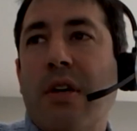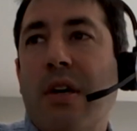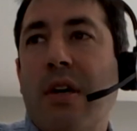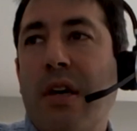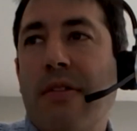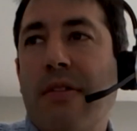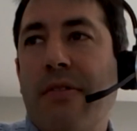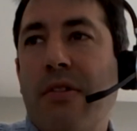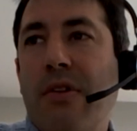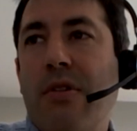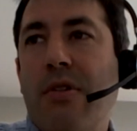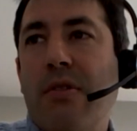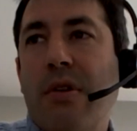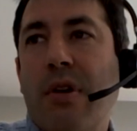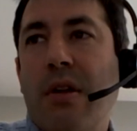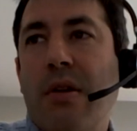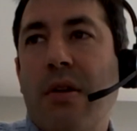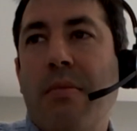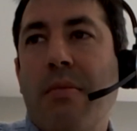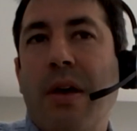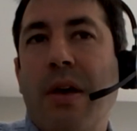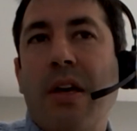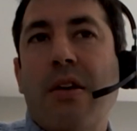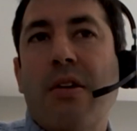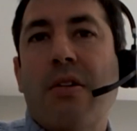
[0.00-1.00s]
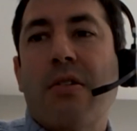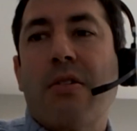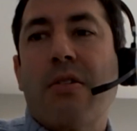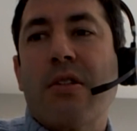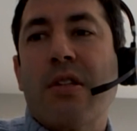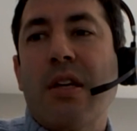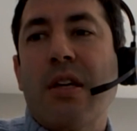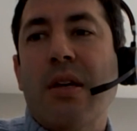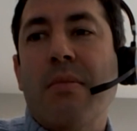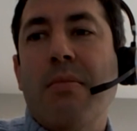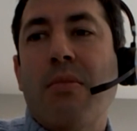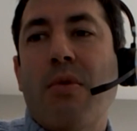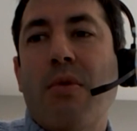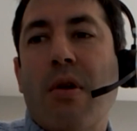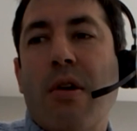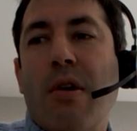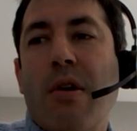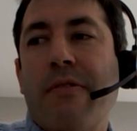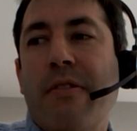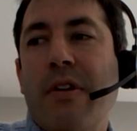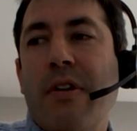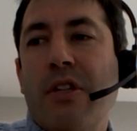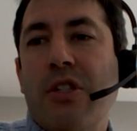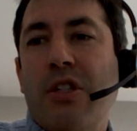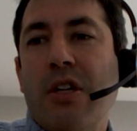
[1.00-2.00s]
If you can make your team more
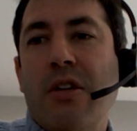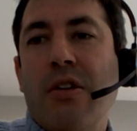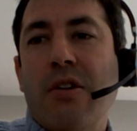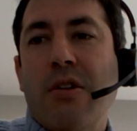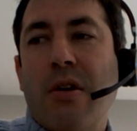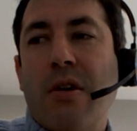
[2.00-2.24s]
efficient,